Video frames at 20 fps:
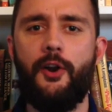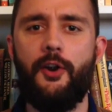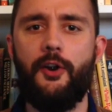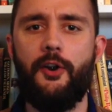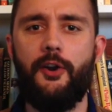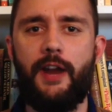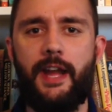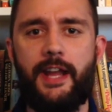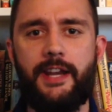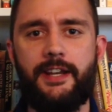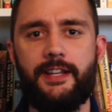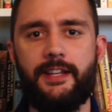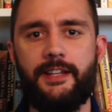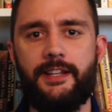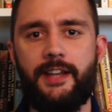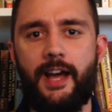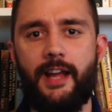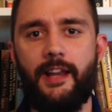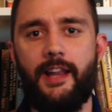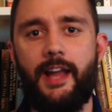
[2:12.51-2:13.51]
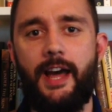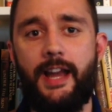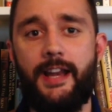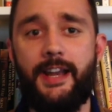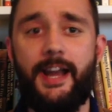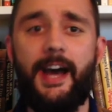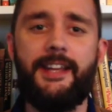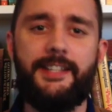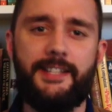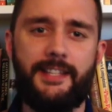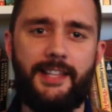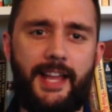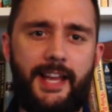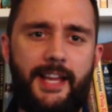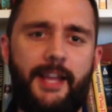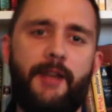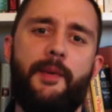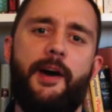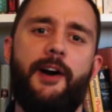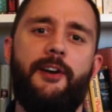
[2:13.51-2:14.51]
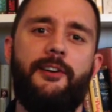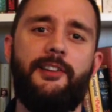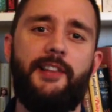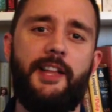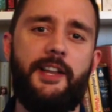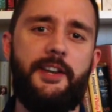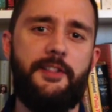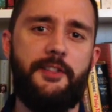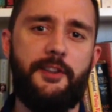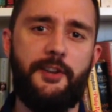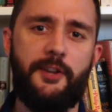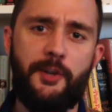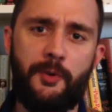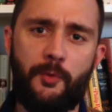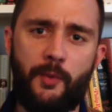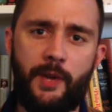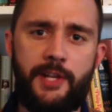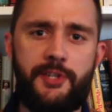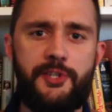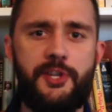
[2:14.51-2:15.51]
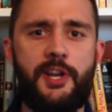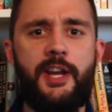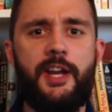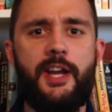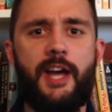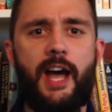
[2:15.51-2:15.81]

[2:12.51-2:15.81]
her and a lot not to like about Glenda the Good Witch.